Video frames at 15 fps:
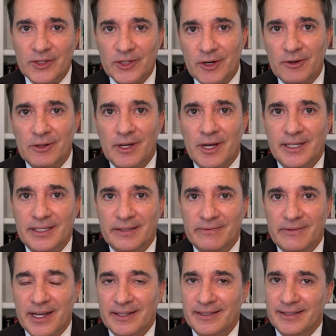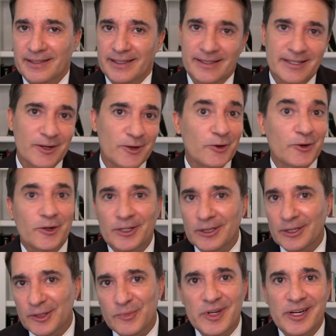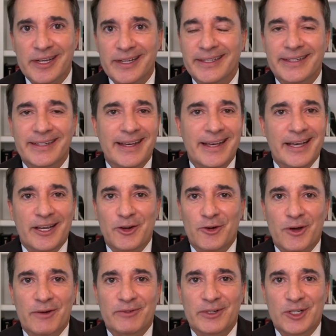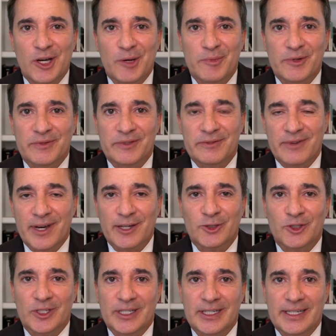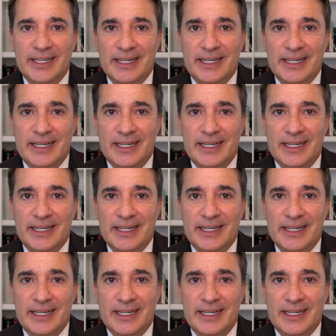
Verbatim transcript: sterilizing vaccines that are going to eliminate, you know, every type of infection.